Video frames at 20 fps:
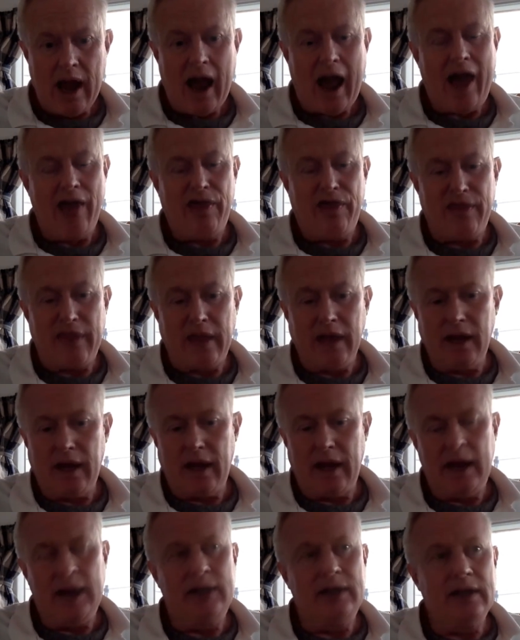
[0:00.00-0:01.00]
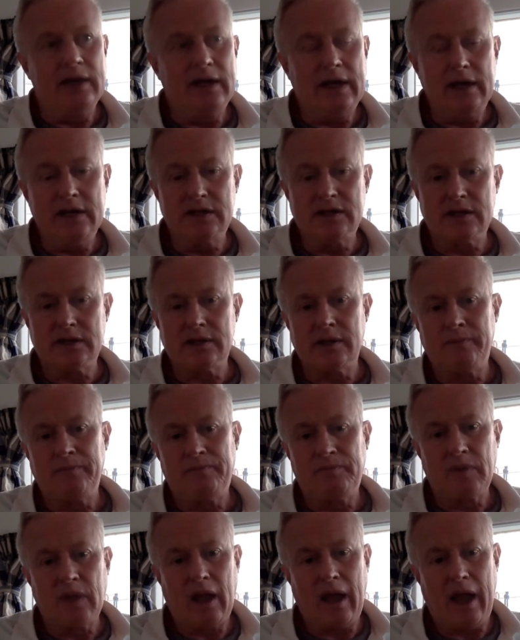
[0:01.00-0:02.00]
I think it
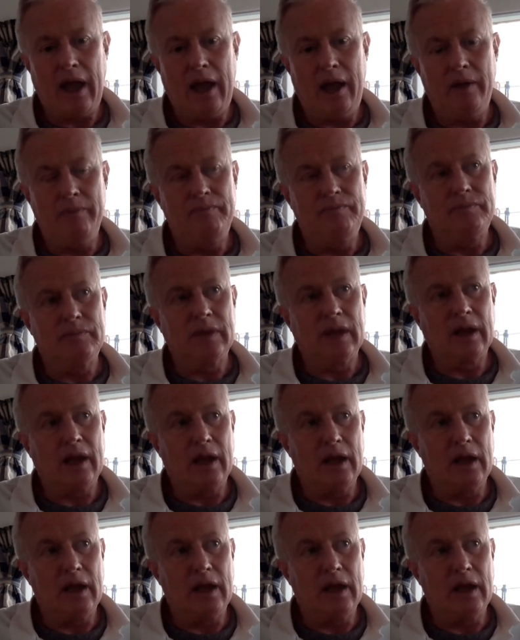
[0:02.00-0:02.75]
needs um,